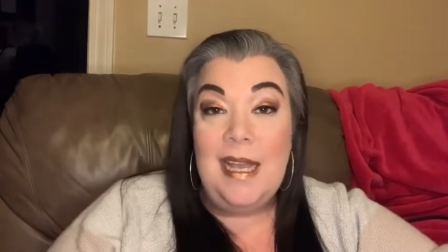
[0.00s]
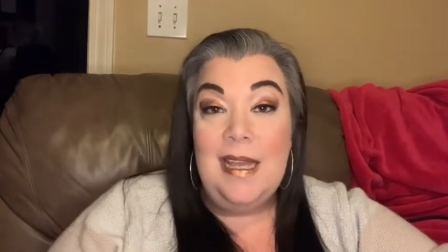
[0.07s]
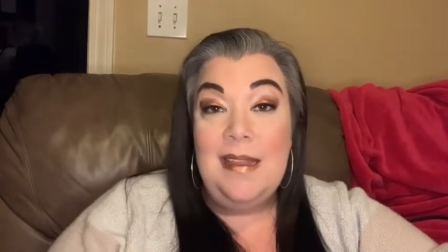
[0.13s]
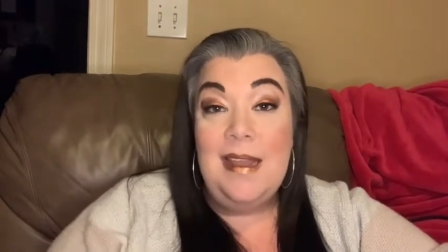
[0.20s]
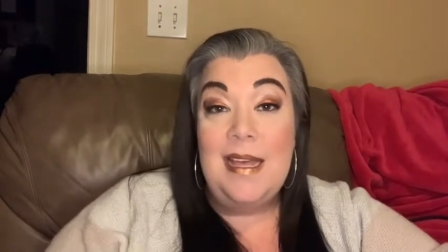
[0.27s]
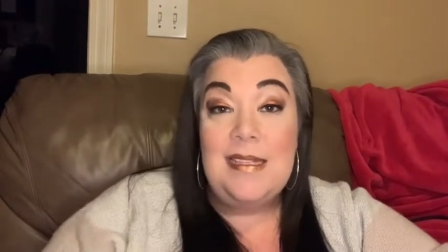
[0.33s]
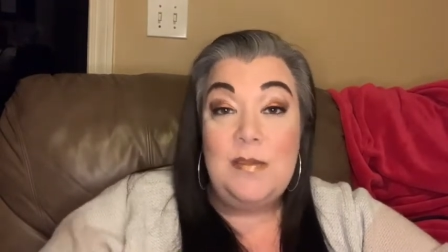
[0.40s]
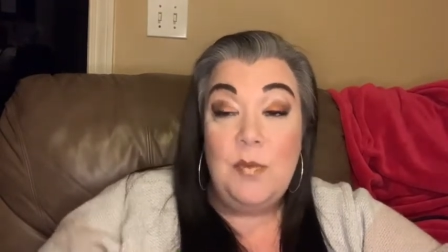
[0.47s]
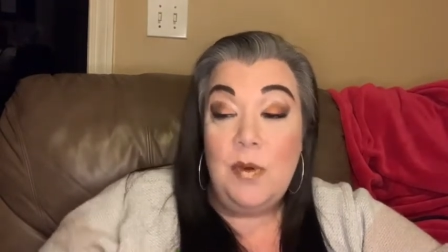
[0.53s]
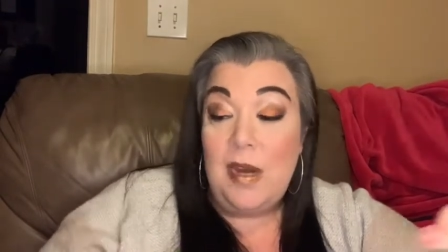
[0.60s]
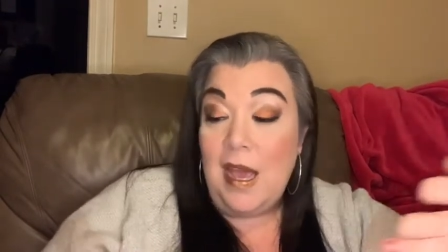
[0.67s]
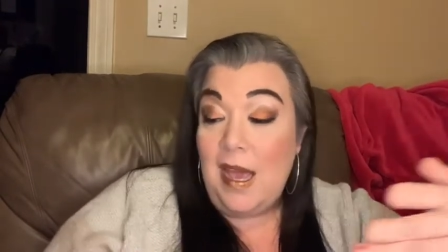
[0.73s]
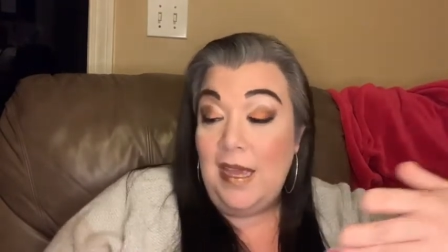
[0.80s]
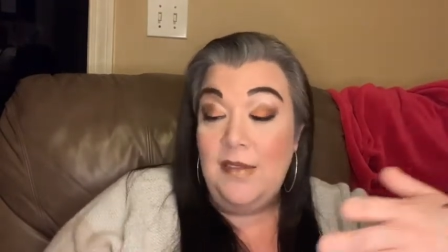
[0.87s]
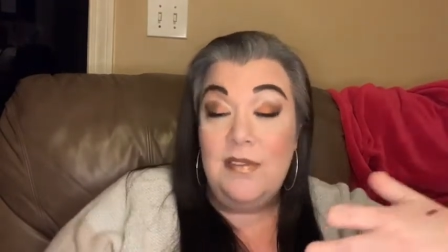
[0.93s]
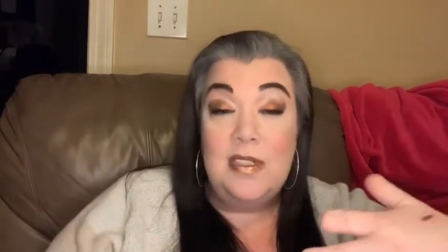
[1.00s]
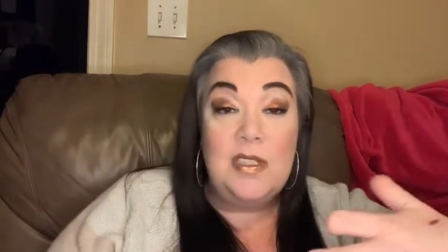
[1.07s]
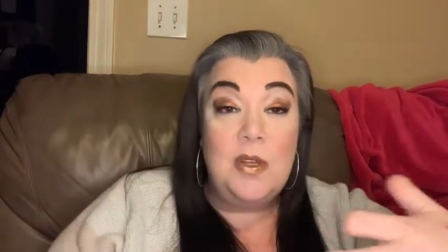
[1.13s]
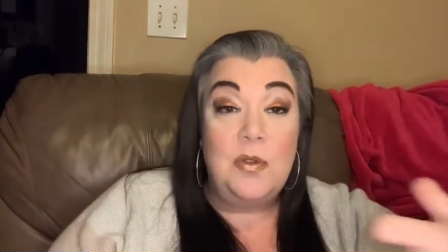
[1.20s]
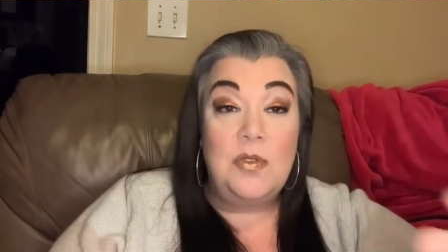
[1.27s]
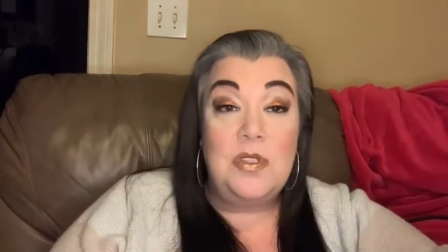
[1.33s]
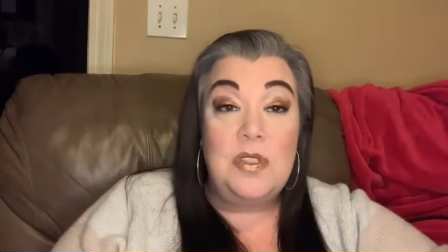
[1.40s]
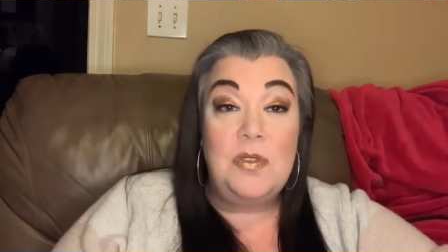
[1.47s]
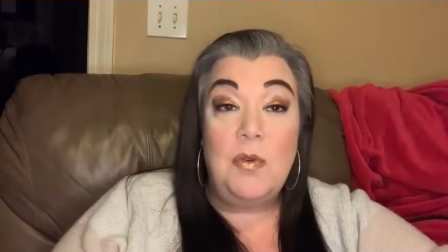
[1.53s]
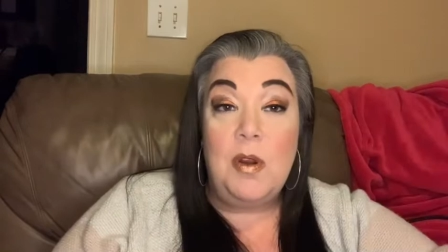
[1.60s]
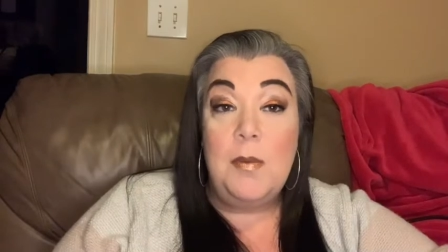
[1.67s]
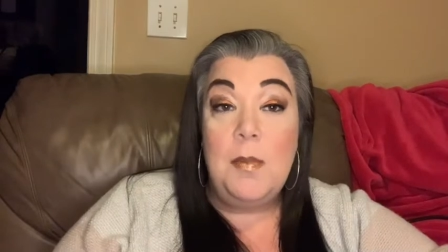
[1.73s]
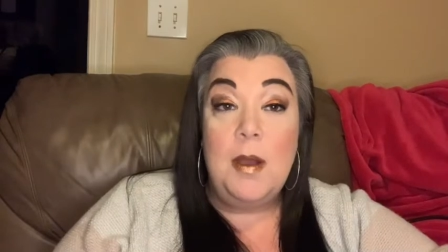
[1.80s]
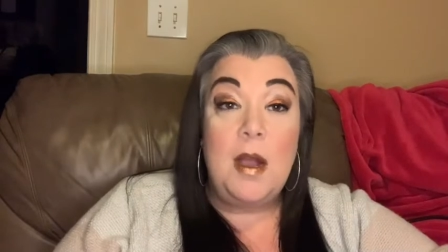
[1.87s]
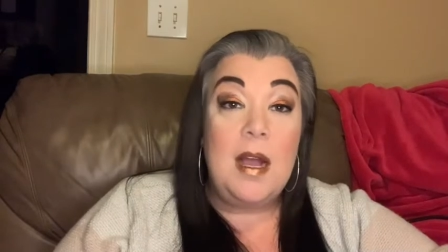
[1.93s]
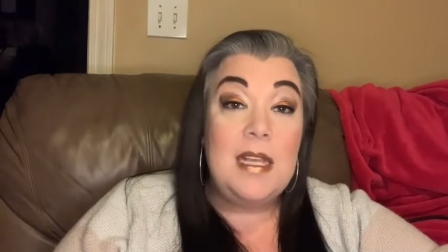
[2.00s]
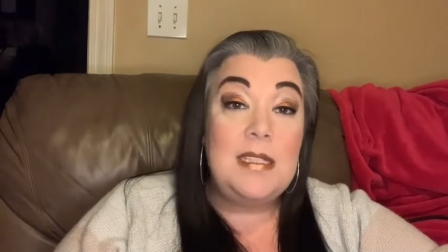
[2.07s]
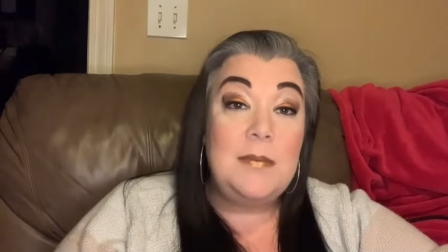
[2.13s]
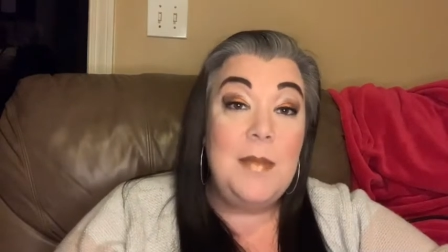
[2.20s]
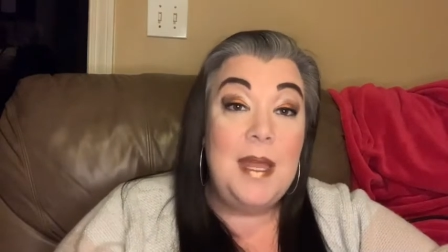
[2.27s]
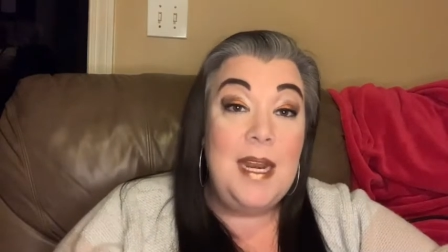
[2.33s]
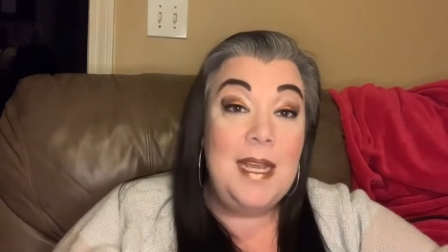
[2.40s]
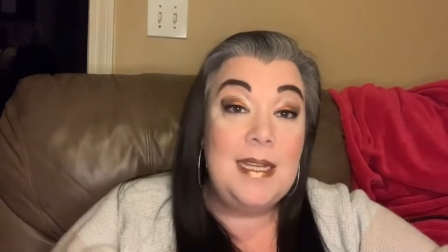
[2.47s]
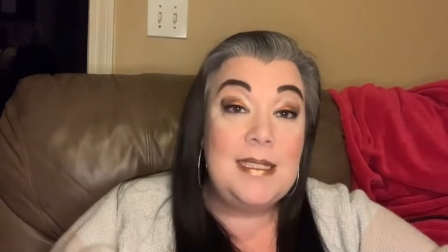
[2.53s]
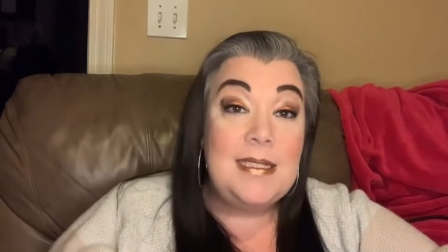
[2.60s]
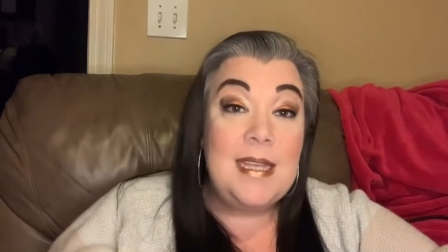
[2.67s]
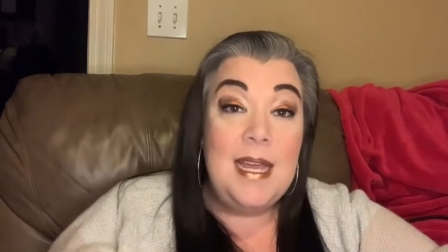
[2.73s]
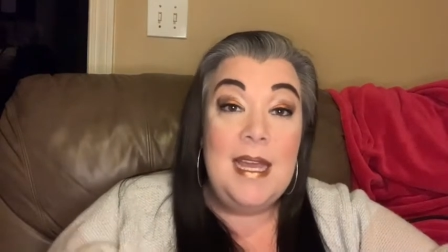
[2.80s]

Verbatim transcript: And that's what I even told Storybook Cosmetics